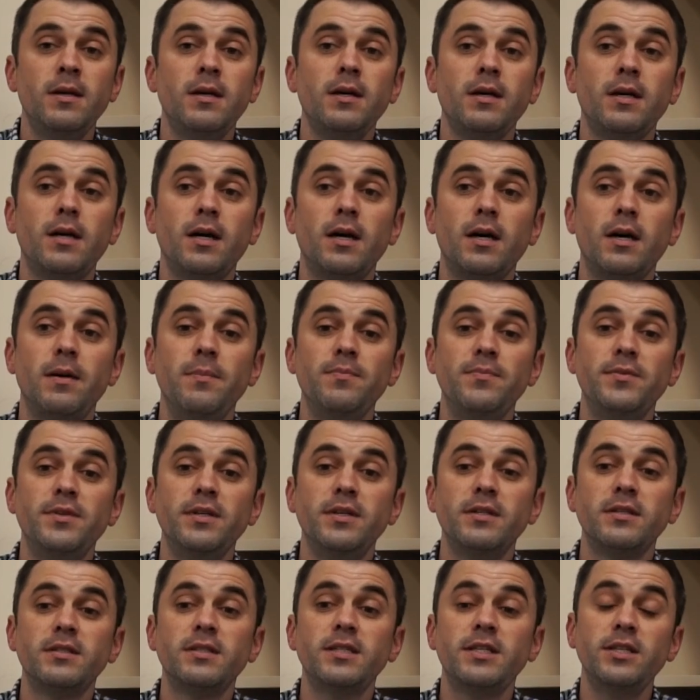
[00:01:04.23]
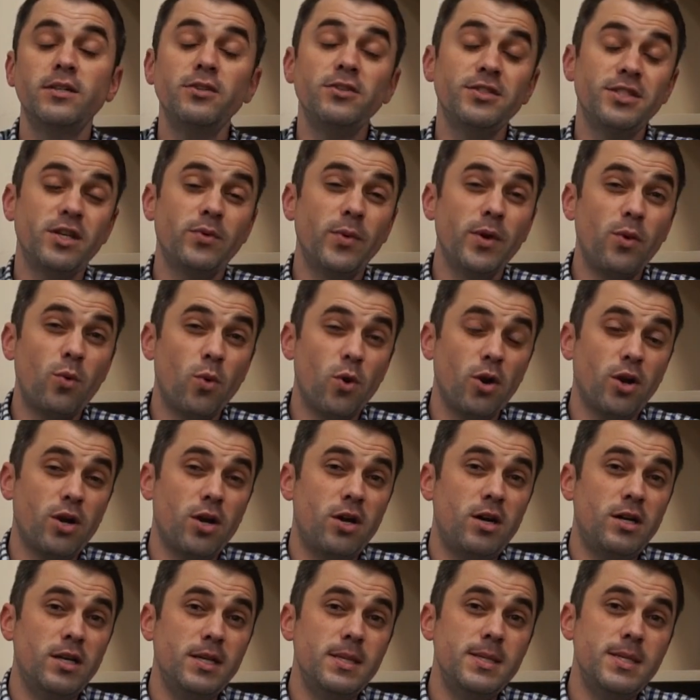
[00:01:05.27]
The skills that we work
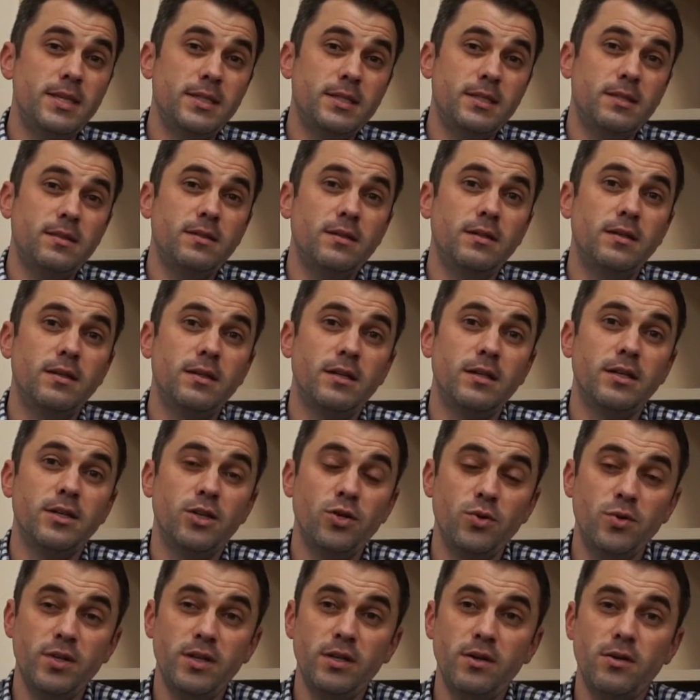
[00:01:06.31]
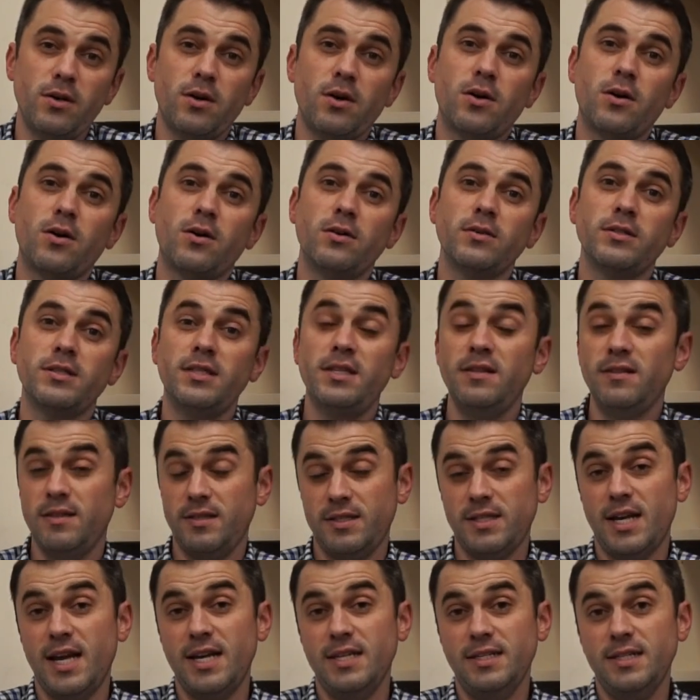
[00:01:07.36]
on in this unit are
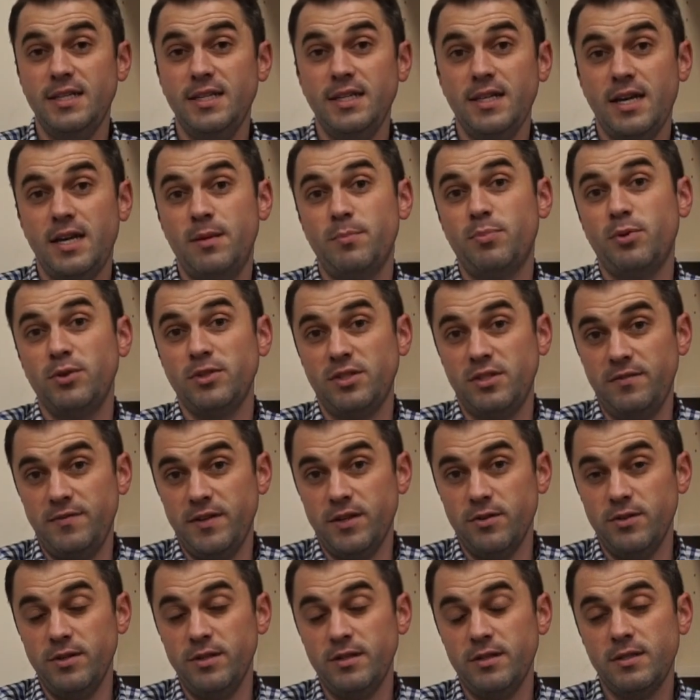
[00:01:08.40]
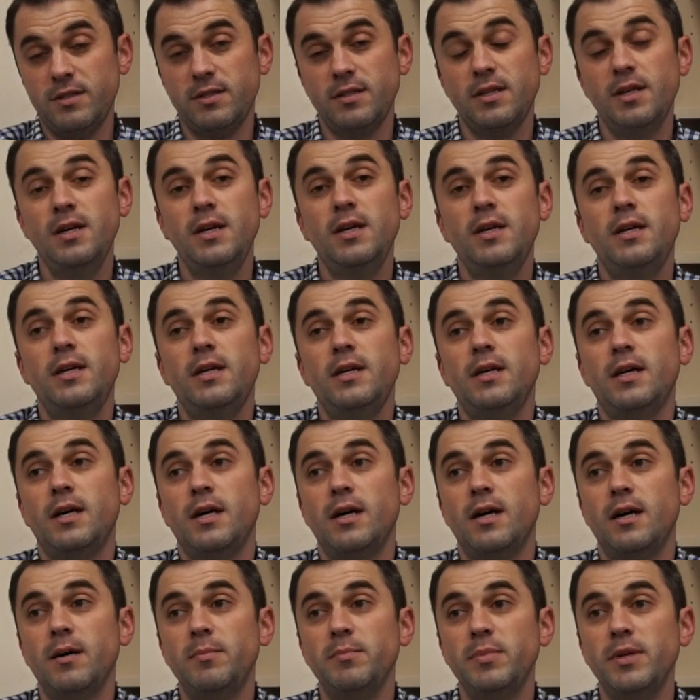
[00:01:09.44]
synthesizing and perseverance,
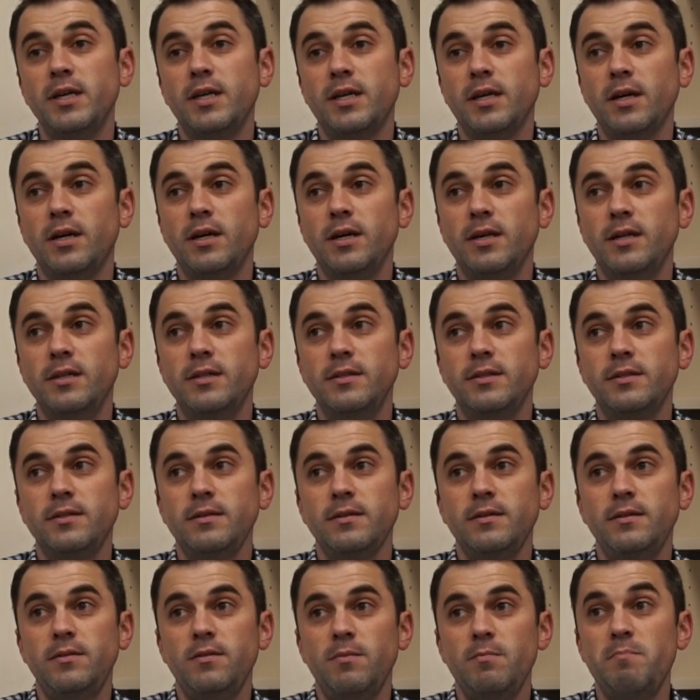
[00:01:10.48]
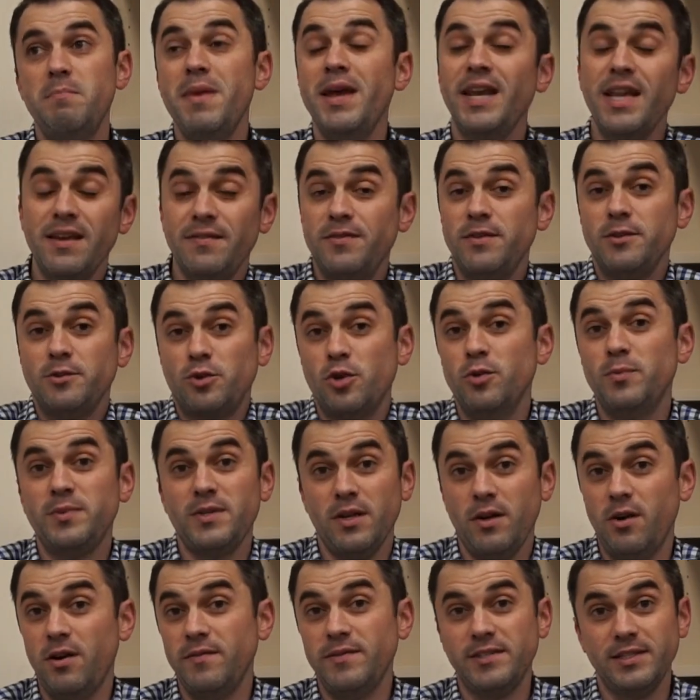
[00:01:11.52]
because many of these
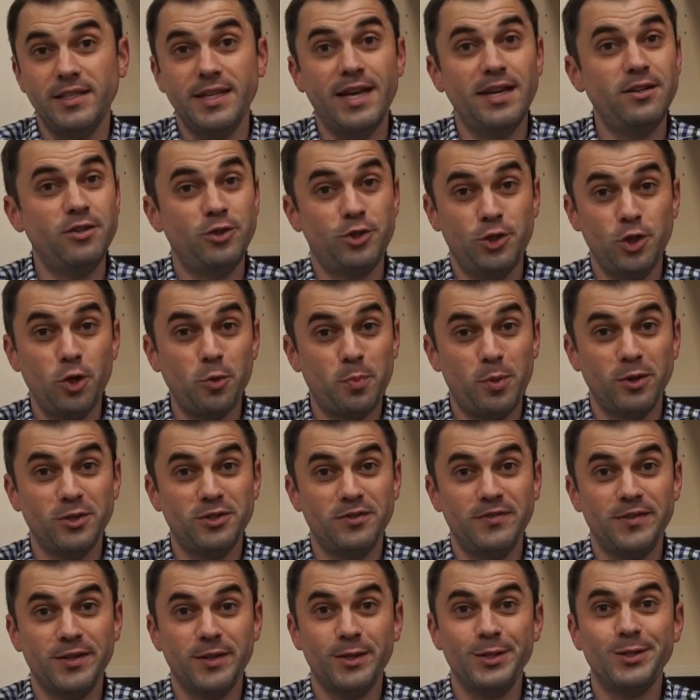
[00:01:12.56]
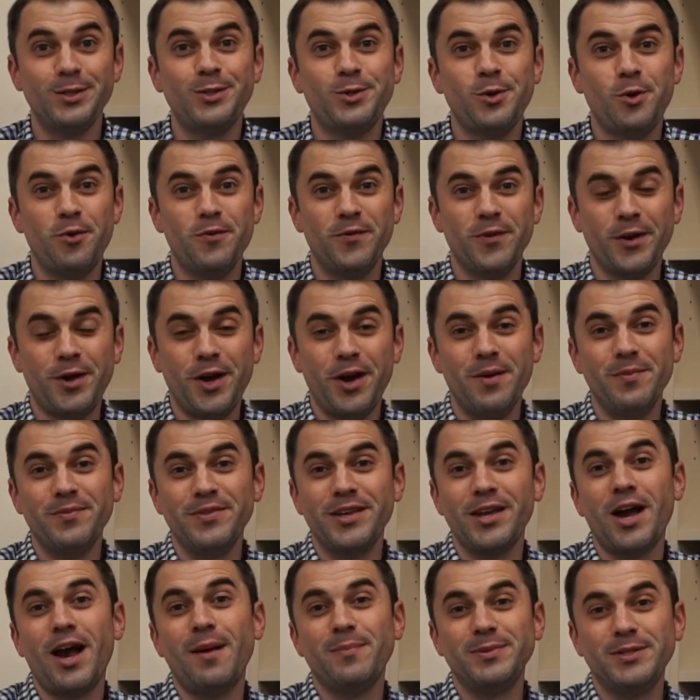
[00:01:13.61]
groups obviously had to show perseverance to overcome
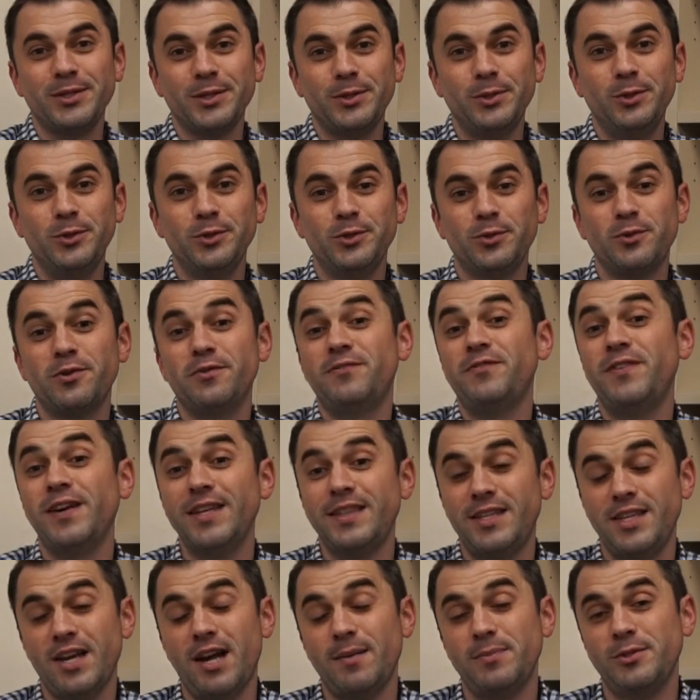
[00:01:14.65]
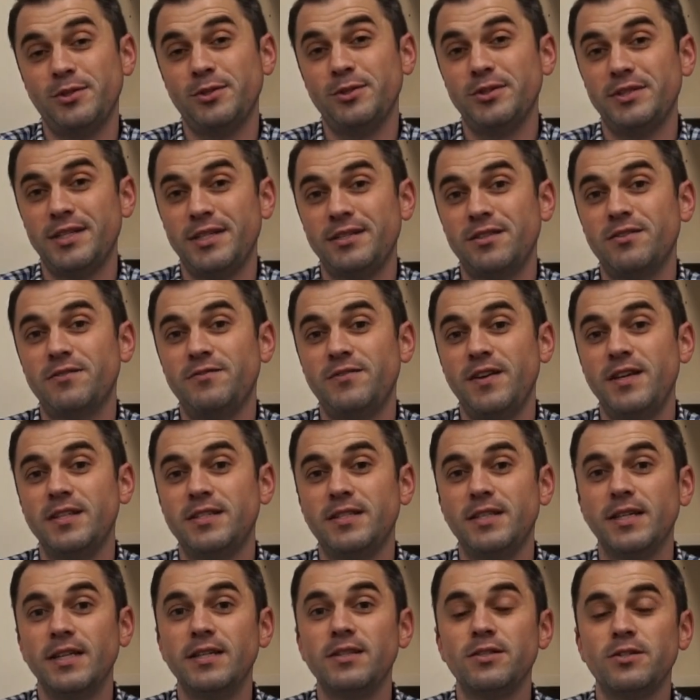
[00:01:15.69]
the obstacles or to fight the obstacles that they're
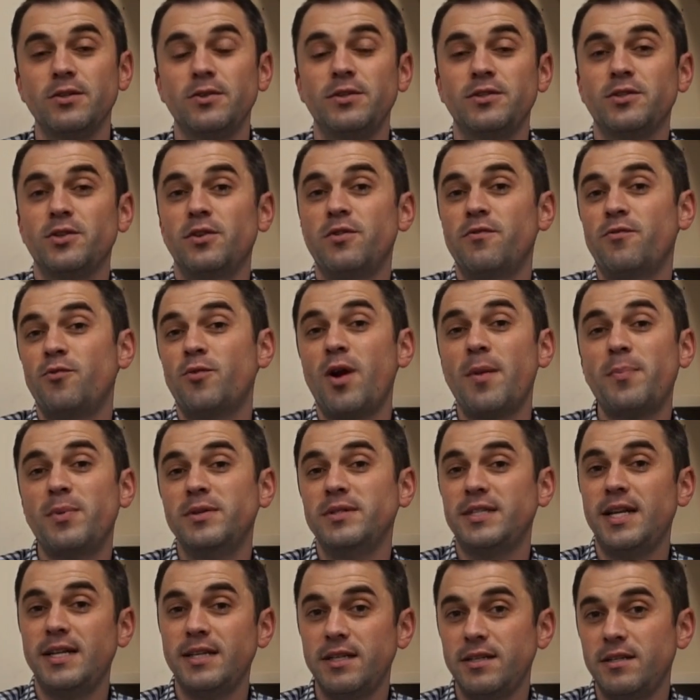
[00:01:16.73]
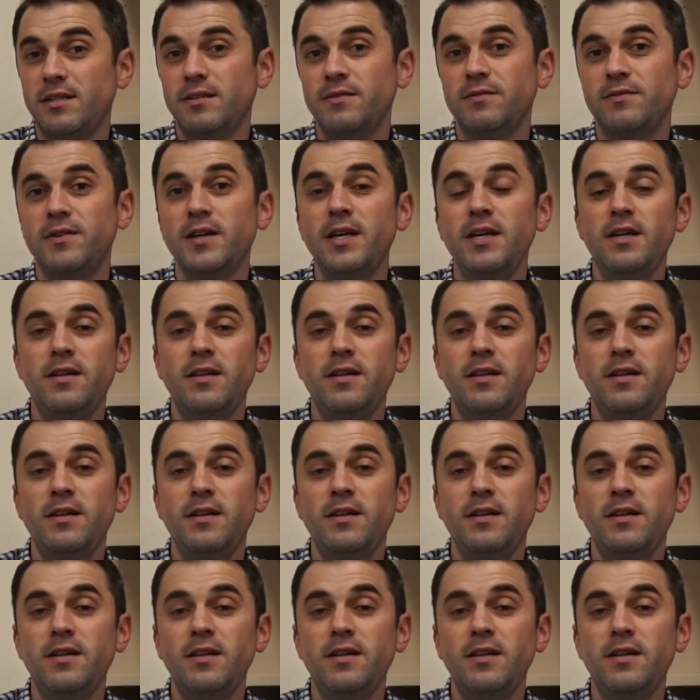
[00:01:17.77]
facing, and so it's sort of representative